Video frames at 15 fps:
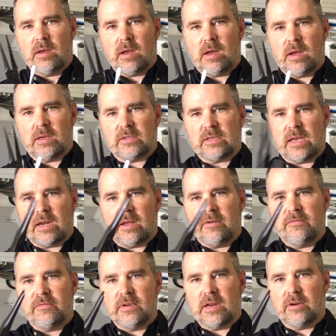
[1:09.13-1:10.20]
uh, set
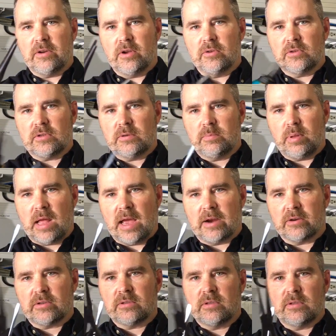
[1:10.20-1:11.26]
of needle nose
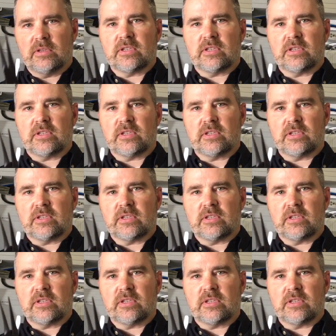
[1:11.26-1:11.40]
pliers.